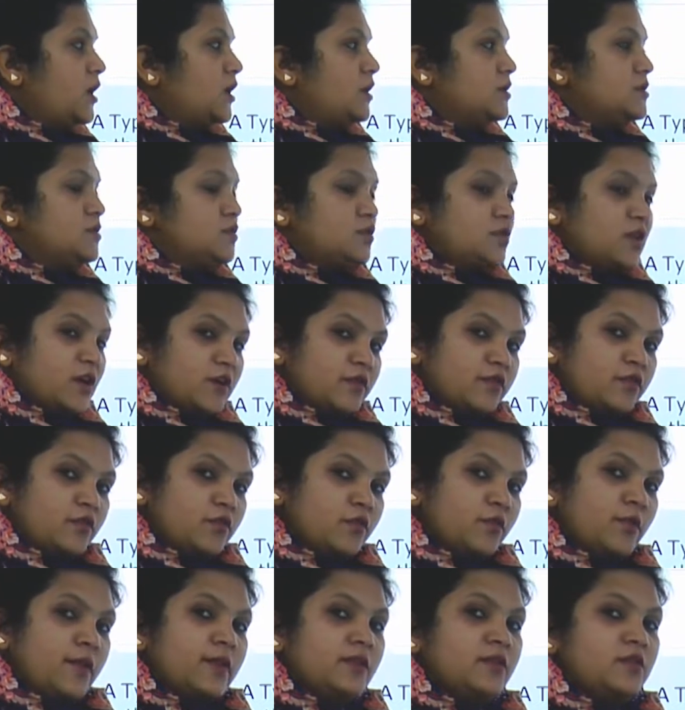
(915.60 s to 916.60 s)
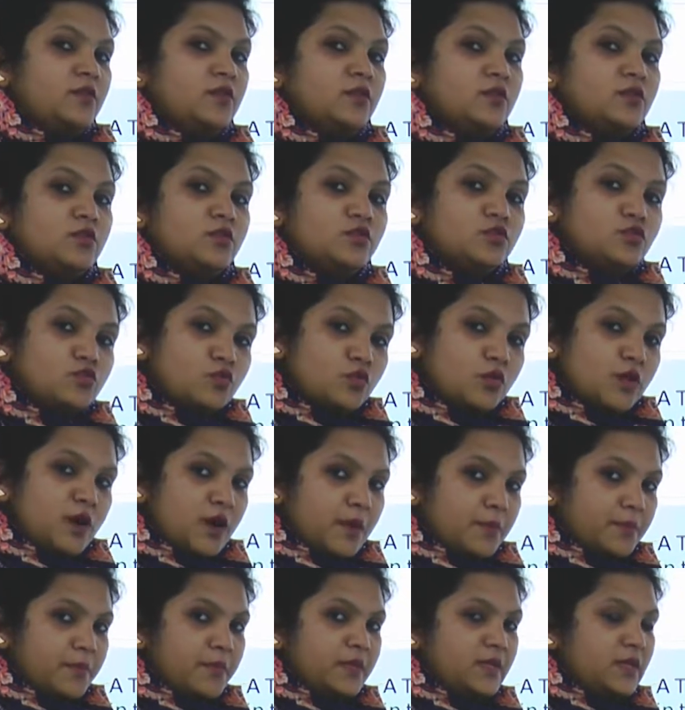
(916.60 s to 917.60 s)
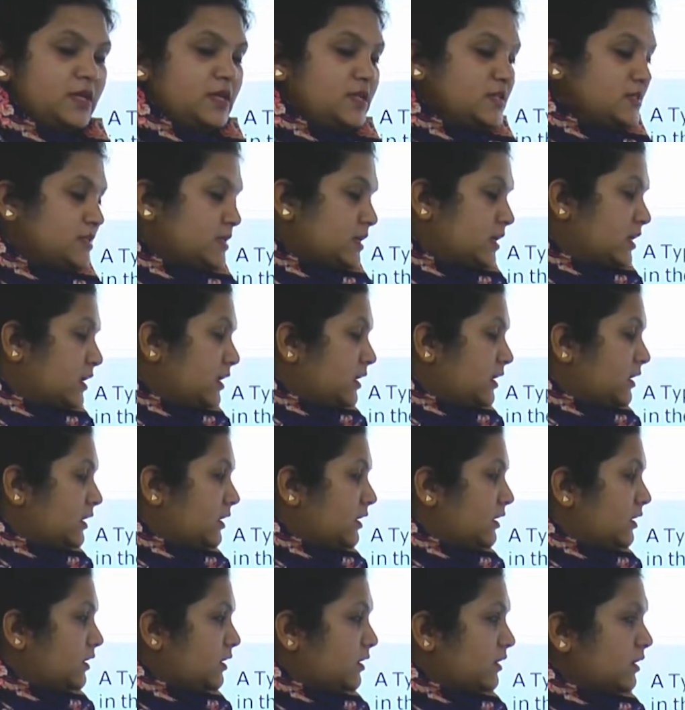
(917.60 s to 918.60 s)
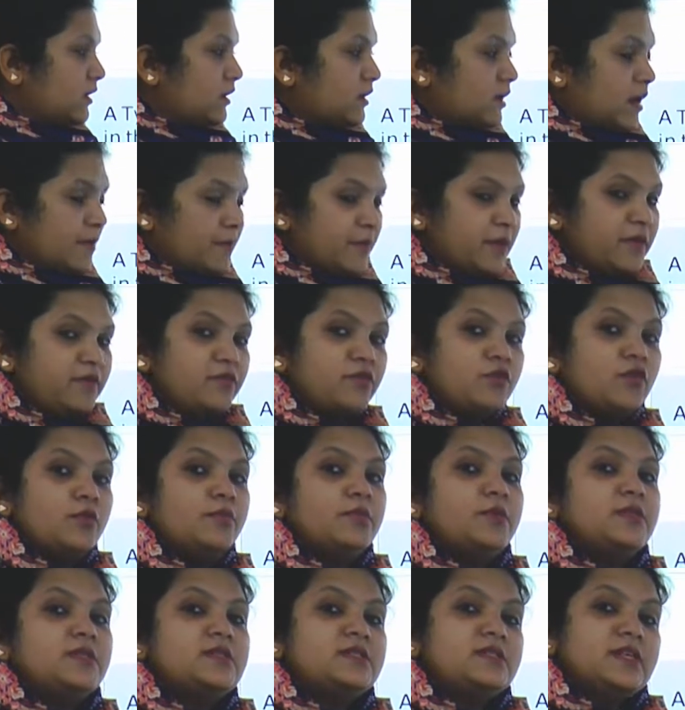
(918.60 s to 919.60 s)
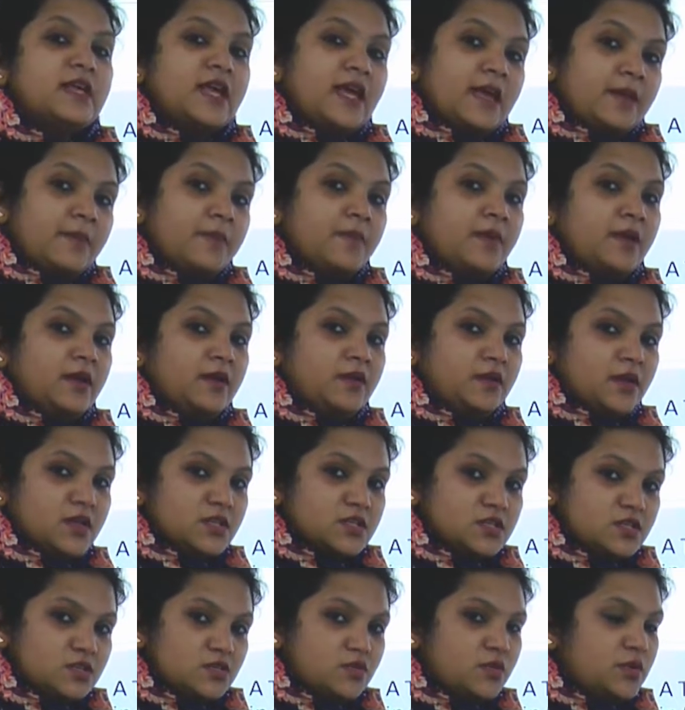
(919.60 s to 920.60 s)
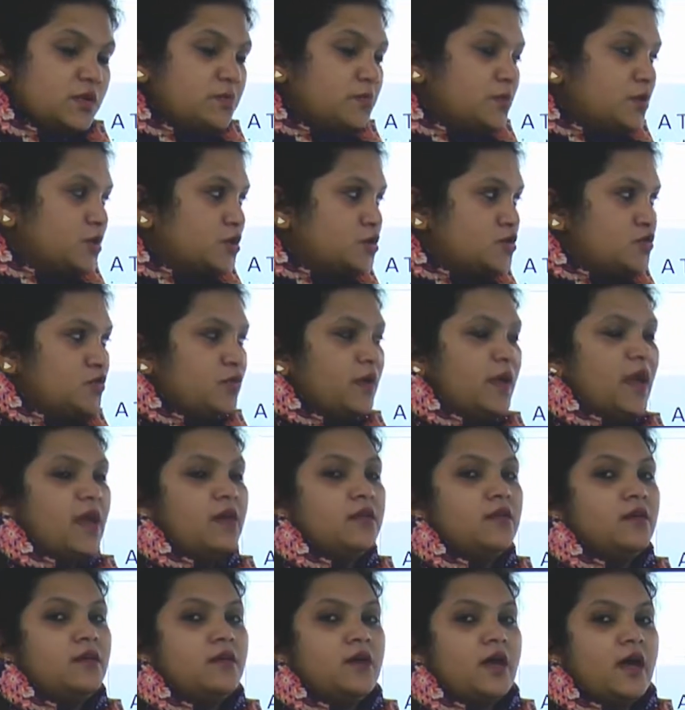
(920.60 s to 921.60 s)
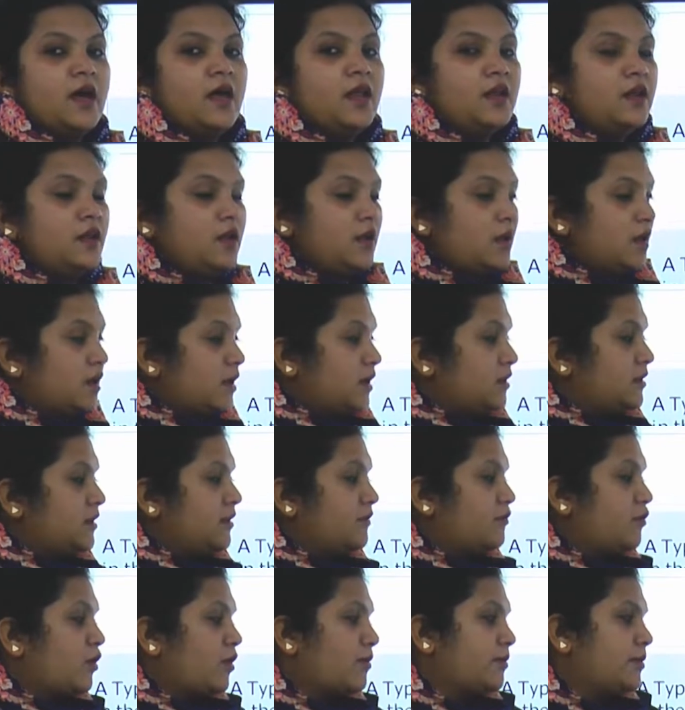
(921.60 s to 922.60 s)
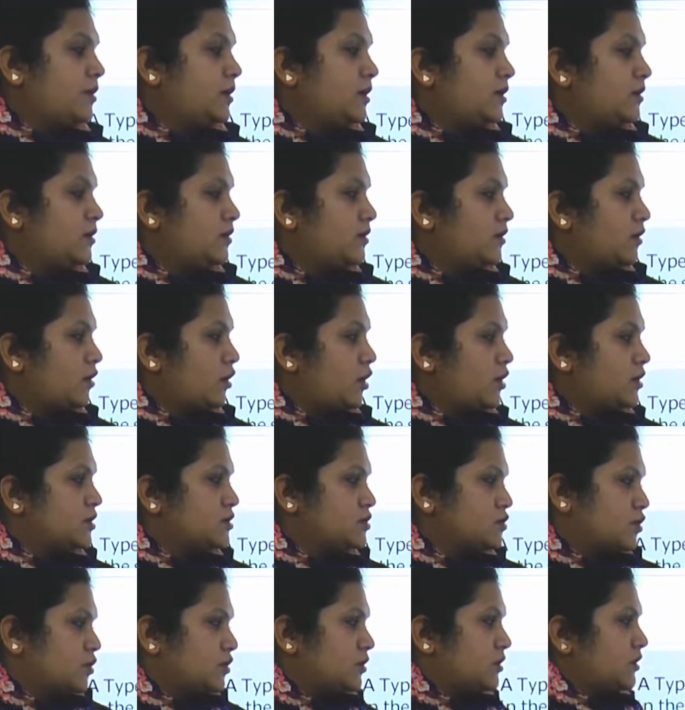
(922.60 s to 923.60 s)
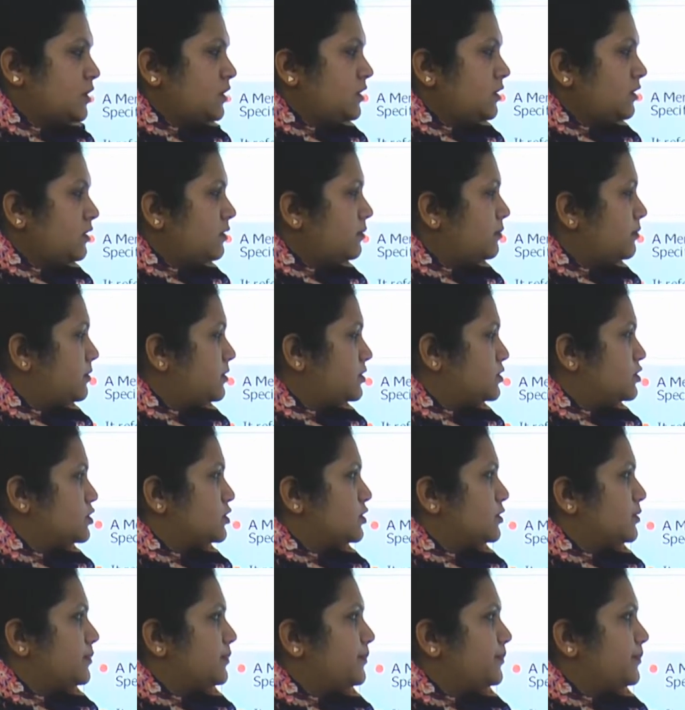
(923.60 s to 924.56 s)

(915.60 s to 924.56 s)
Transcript: So therefore, when two companies coming from the same industry merge together they form a horizontal merger.